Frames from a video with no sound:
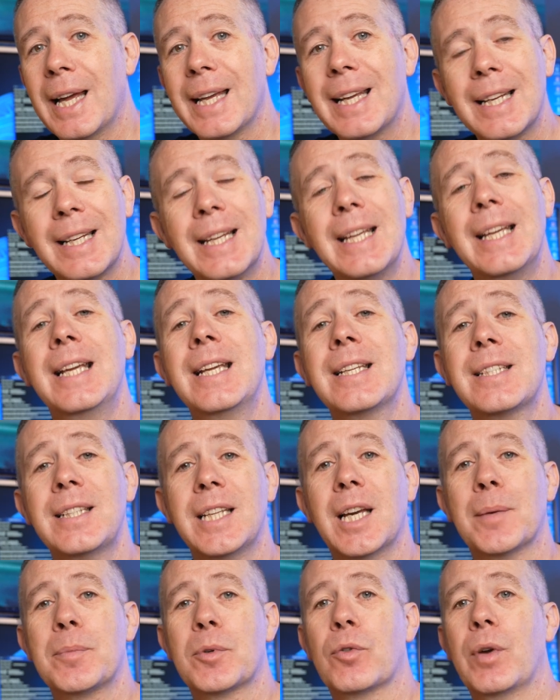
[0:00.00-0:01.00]
I can
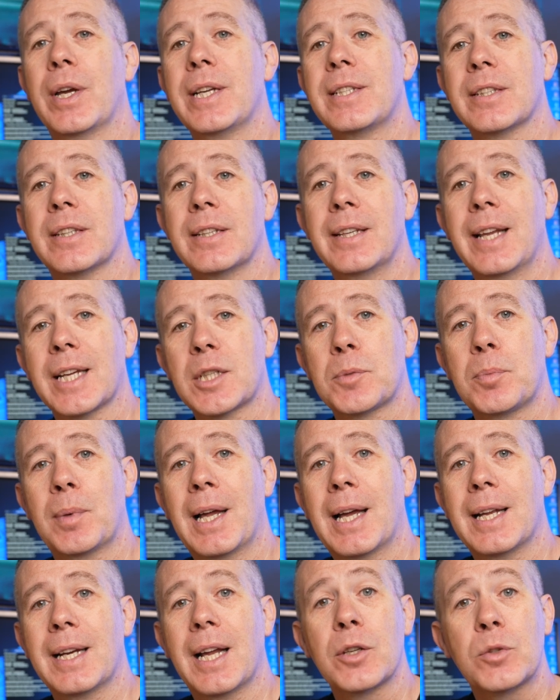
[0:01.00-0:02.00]
easily upgrade to the next
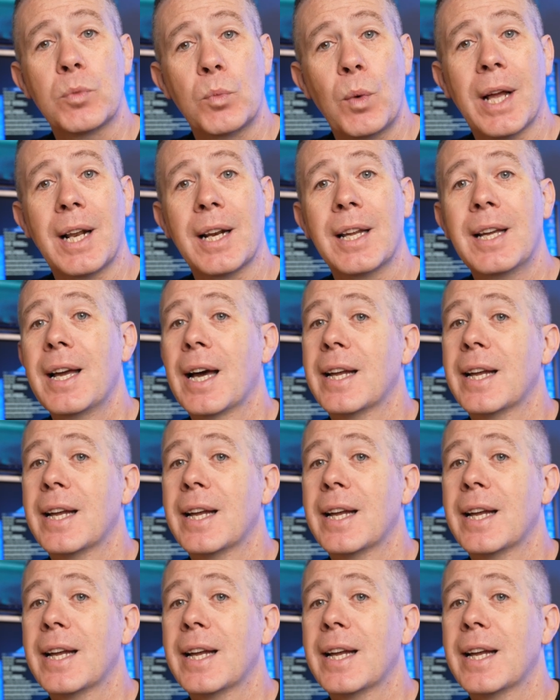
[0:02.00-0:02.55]
plan as well